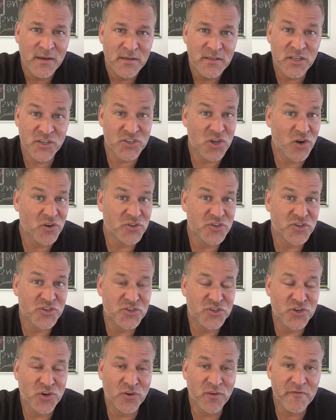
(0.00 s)
to start
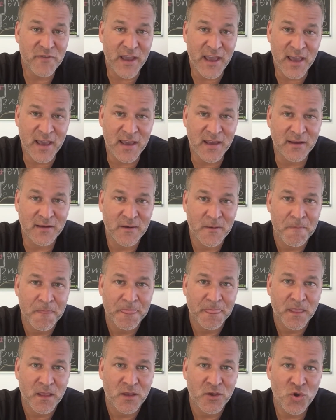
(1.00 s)
surveying
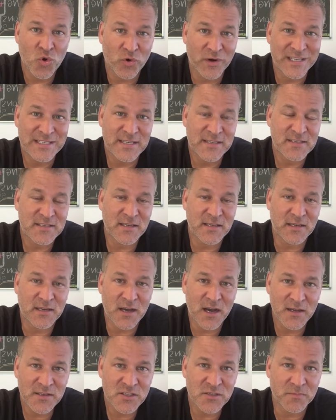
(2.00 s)
your existing
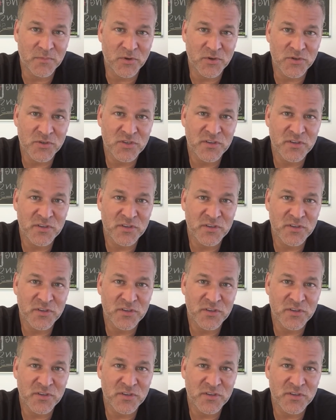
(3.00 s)
customers